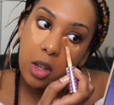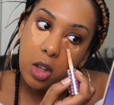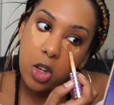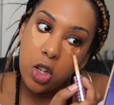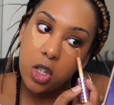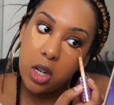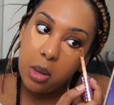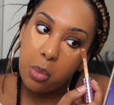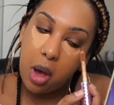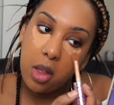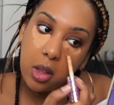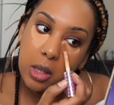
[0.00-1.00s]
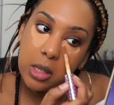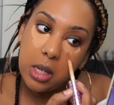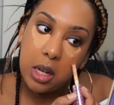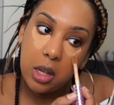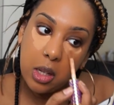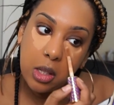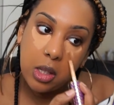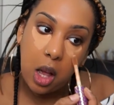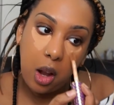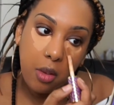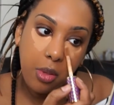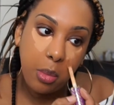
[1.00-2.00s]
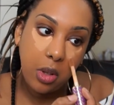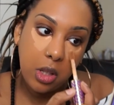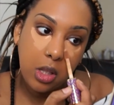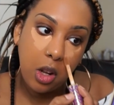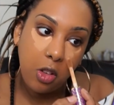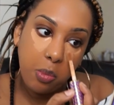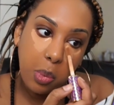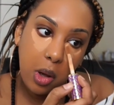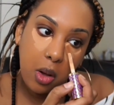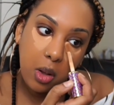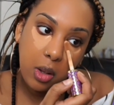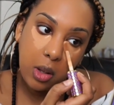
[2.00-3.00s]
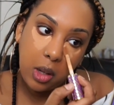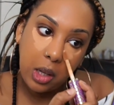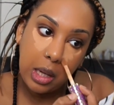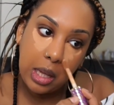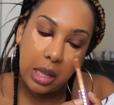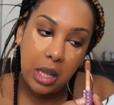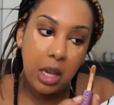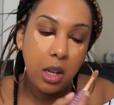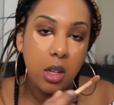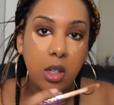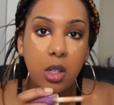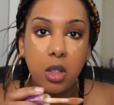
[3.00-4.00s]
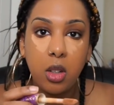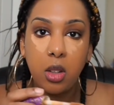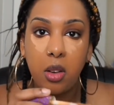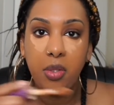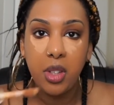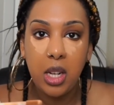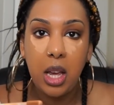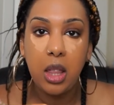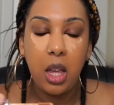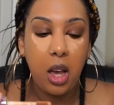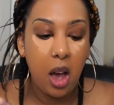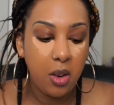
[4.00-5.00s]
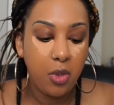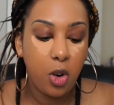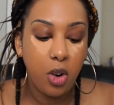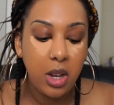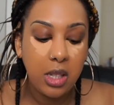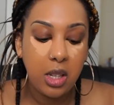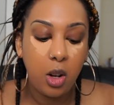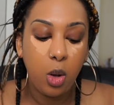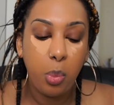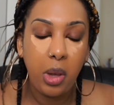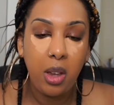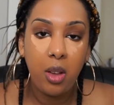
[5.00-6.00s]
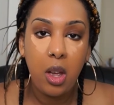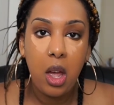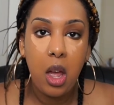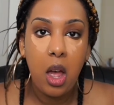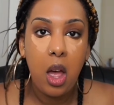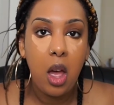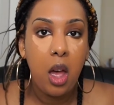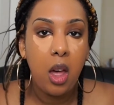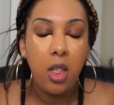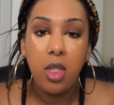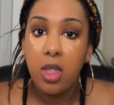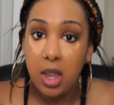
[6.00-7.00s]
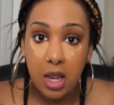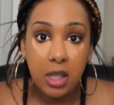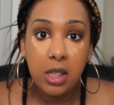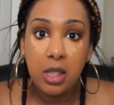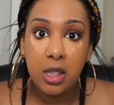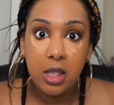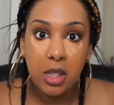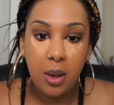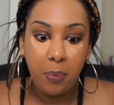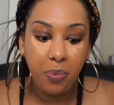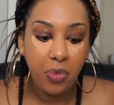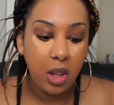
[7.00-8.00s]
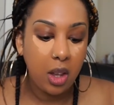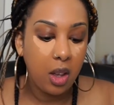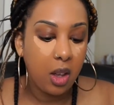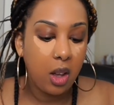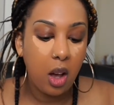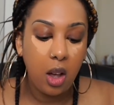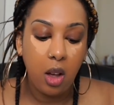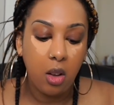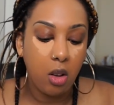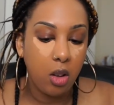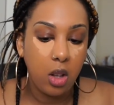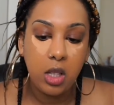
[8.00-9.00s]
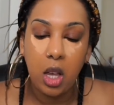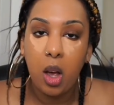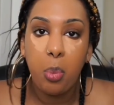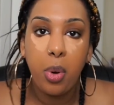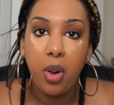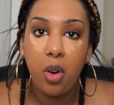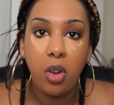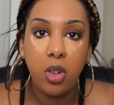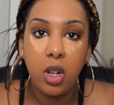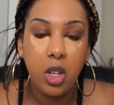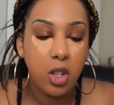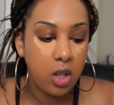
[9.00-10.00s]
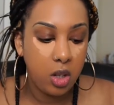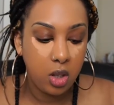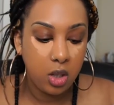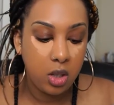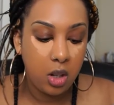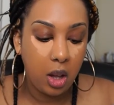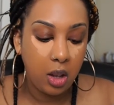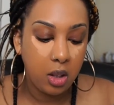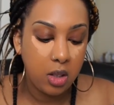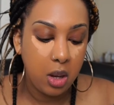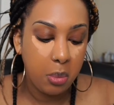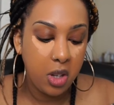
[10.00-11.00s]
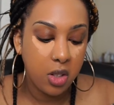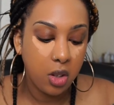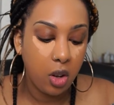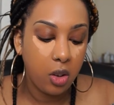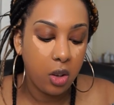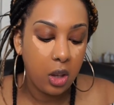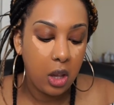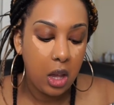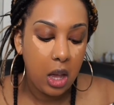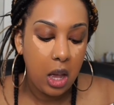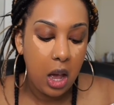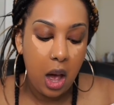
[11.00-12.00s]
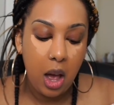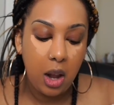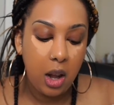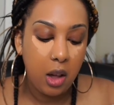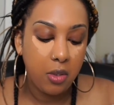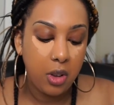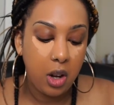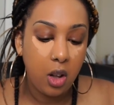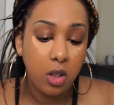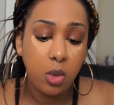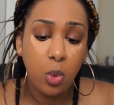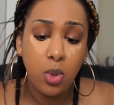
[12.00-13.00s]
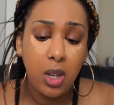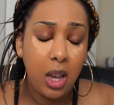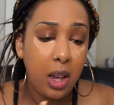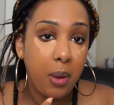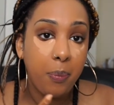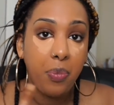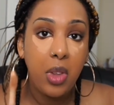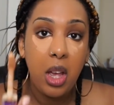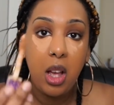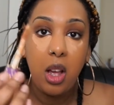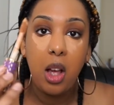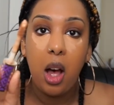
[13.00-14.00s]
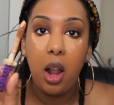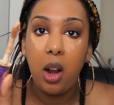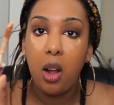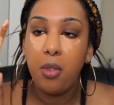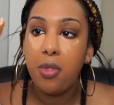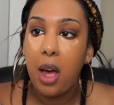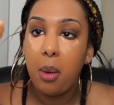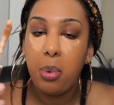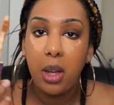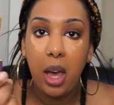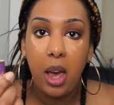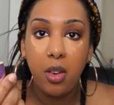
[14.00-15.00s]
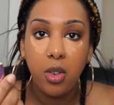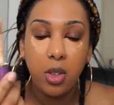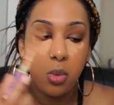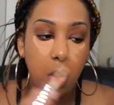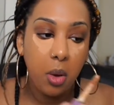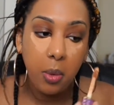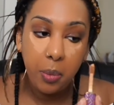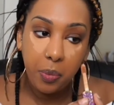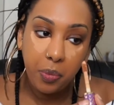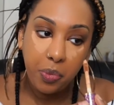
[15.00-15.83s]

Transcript: Usually my other concealers, I love them and stuff, but at the end of the day, they kind of crease a little bit. This, god, it's like I put it on literally just like 10 minutes ago. I love it, it lasts all day. I love the applicator as well.